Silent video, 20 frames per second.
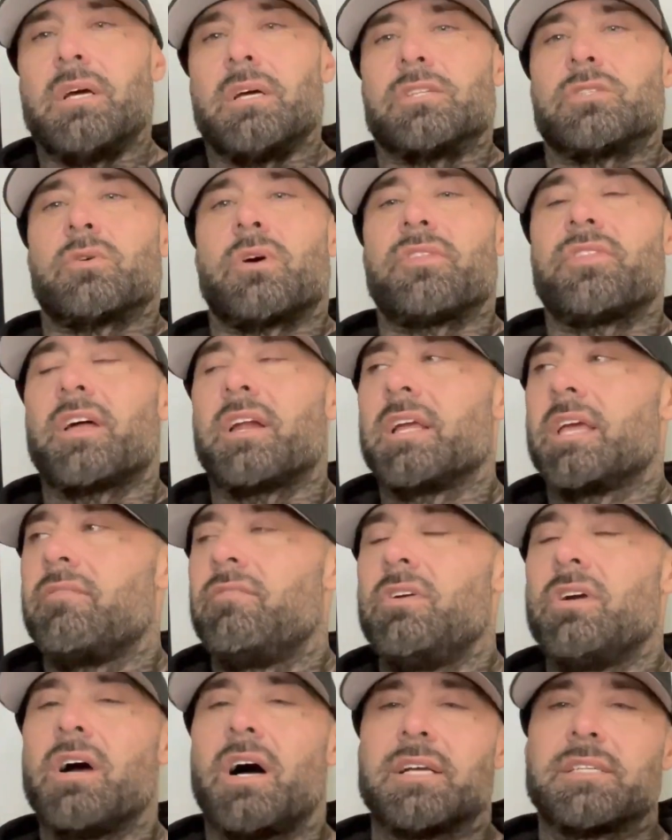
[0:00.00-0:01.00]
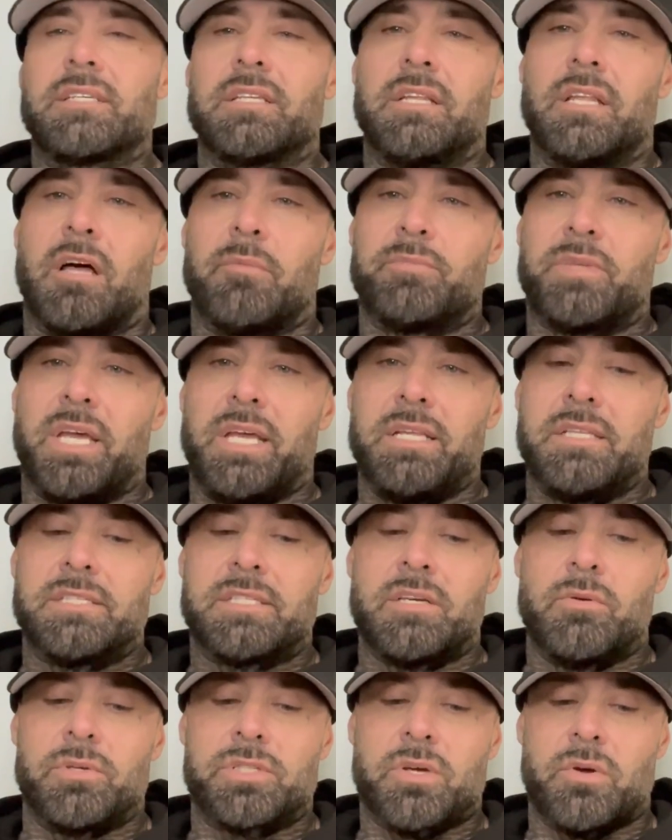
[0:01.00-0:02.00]
So I thought I'd give you guys a little update and
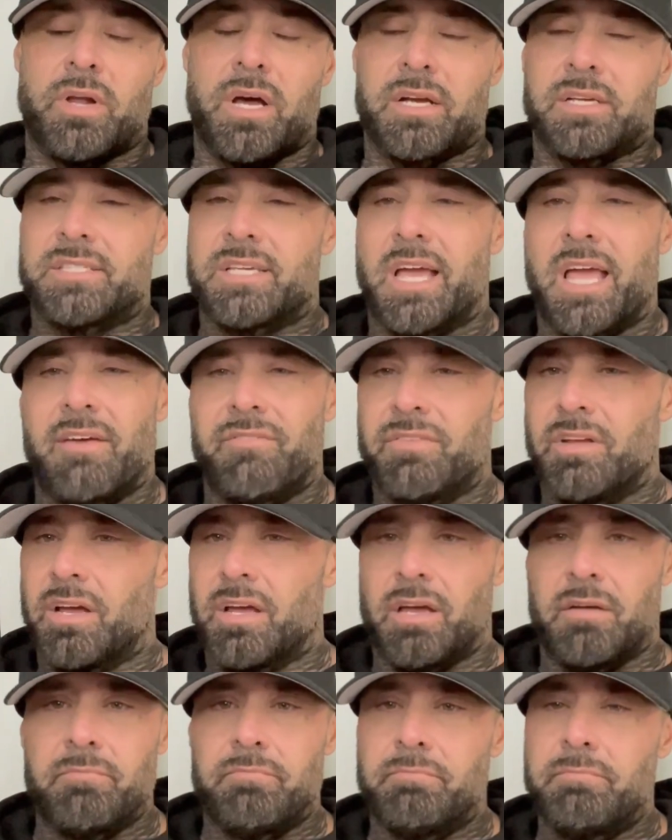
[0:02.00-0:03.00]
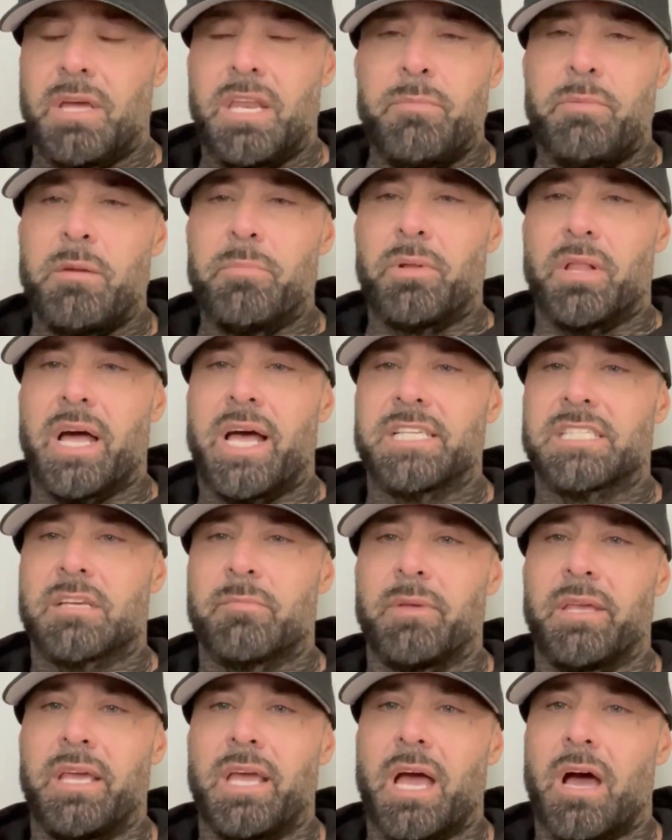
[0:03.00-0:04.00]
see what's going on, because I have many people asking
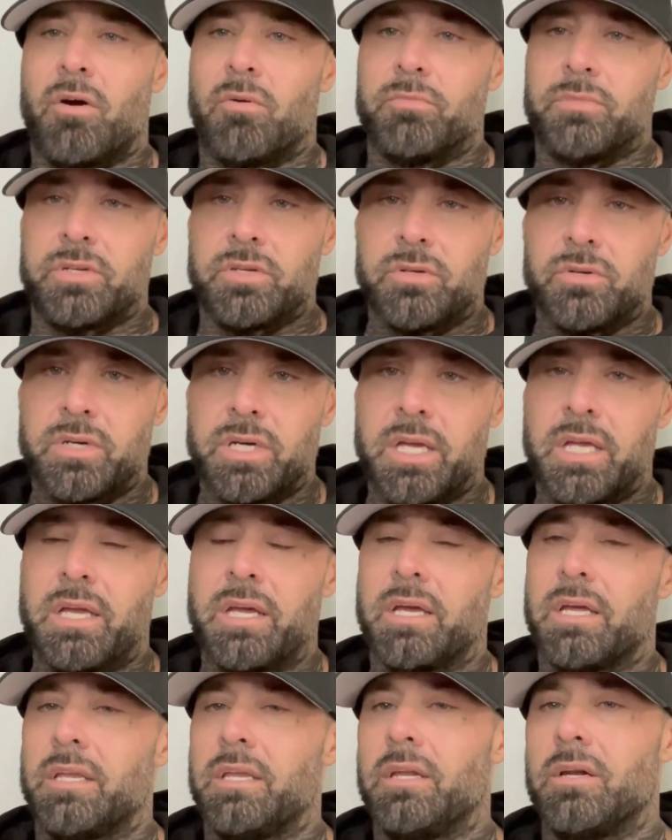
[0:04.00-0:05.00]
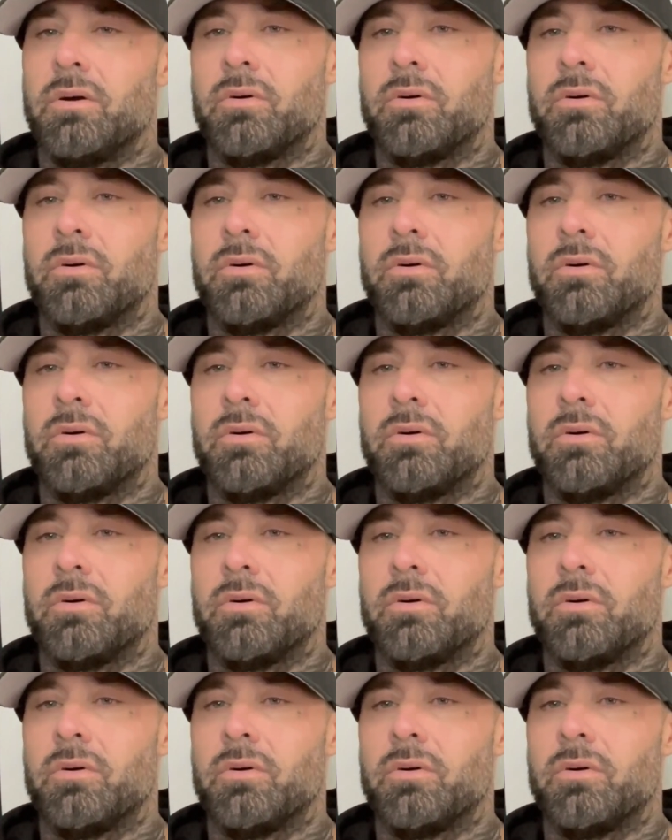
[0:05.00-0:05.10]
me how I'm doing and,